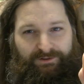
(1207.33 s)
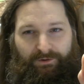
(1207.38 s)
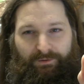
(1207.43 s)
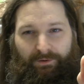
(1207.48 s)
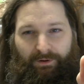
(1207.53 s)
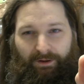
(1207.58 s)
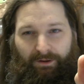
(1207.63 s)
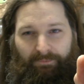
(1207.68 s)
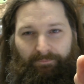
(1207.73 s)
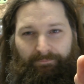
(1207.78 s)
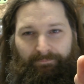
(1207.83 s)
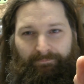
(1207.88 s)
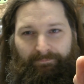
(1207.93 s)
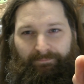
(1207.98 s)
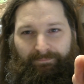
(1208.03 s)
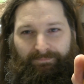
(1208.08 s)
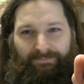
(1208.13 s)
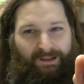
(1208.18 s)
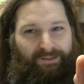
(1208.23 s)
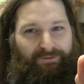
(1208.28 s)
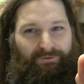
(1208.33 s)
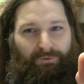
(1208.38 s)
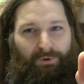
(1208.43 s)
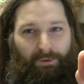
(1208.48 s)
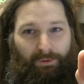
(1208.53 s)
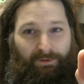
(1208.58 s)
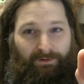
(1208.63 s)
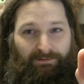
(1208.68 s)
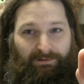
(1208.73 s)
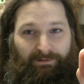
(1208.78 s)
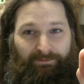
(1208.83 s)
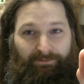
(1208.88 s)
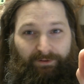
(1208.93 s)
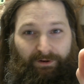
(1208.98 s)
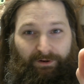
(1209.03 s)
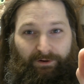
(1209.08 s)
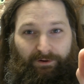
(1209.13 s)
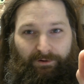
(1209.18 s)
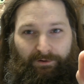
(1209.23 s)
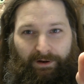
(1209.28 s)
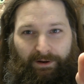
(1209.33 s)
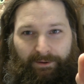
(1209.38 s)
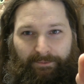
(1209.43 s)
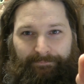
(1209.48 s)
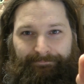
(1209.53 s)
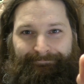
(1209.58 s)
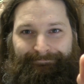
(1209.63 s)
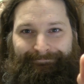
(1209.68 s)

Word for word: okay. Nothing wrong with a little vinegar, right?